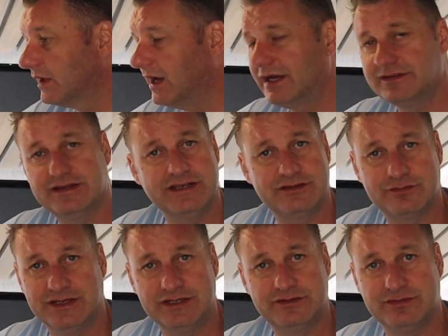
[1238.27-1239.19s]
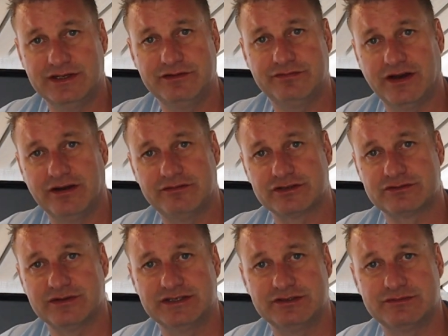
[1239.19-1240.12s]
I think 2025 or
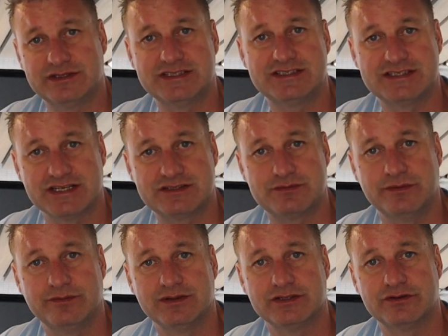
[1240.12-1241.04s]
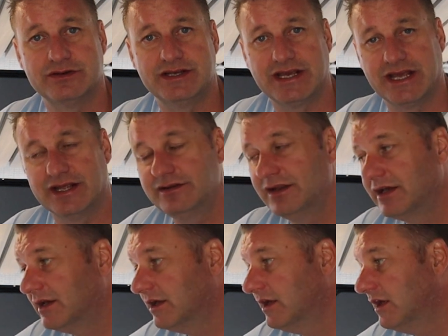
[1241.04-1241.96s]
2026, we will do it again.
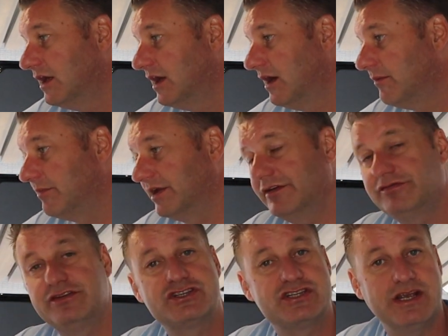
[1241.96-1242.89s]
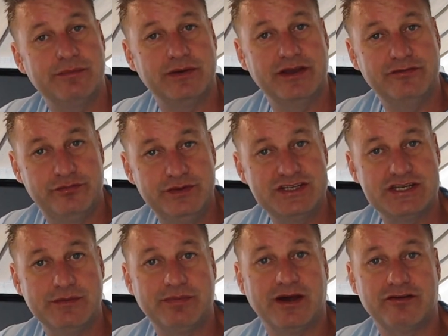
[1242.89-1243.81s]
But if we
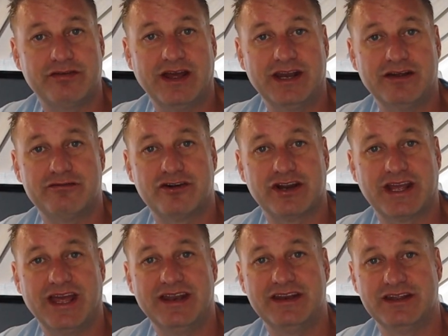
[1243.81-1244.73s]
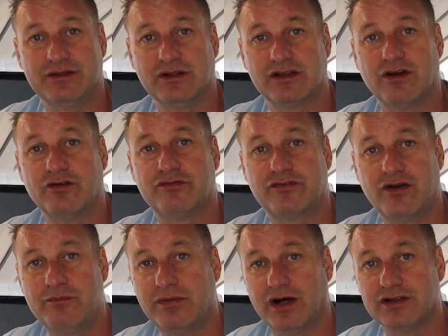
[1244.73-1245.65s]
ship our van ever again, it'll go
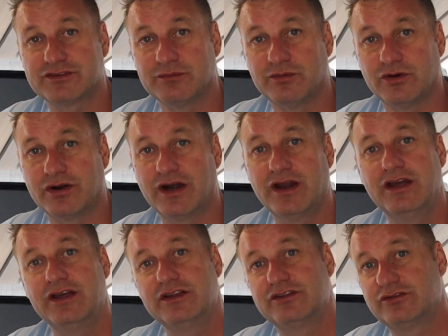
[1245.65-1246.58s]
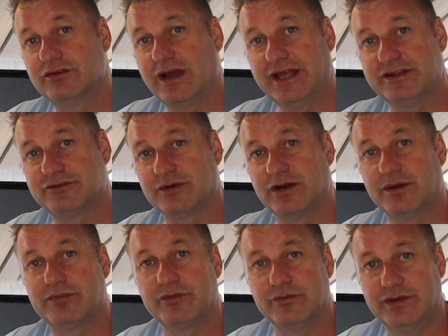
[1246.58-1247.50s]
from Baltimore to
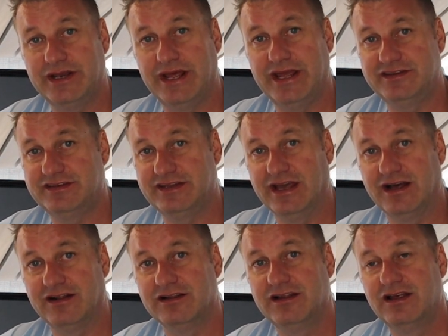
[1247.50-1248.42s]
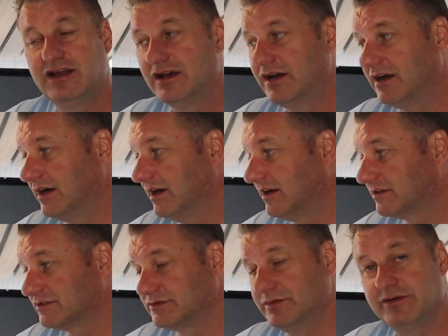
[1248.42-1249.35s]
Antwerp with ACL,
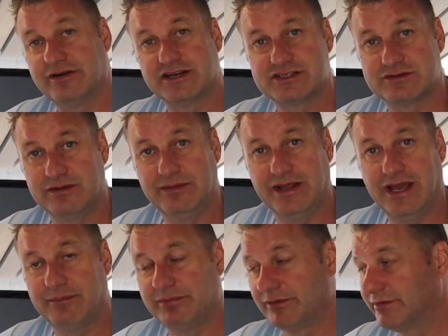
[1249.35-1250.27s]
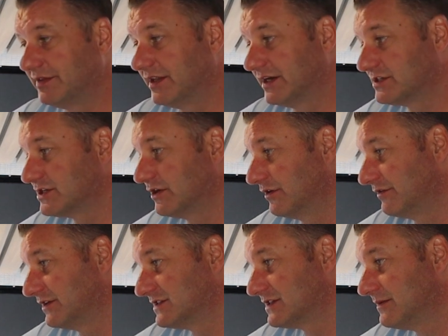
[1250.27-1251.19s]
because we were extremely happy with their
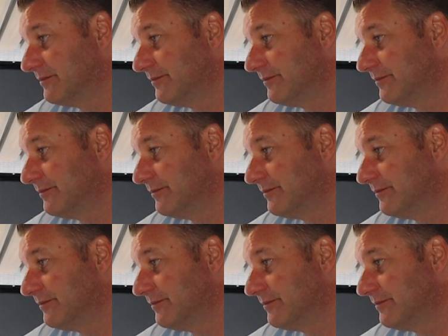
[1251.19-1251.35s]
service.